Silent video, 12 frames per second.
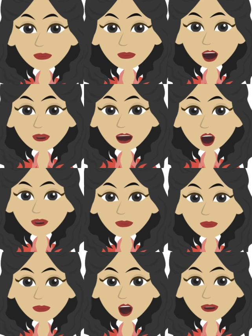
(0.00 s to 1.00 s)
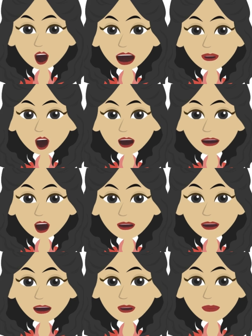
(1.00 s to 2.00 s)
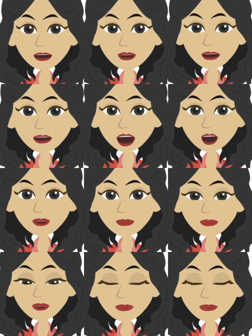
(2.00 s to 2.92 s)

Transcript: of first, a healthy environment on the left,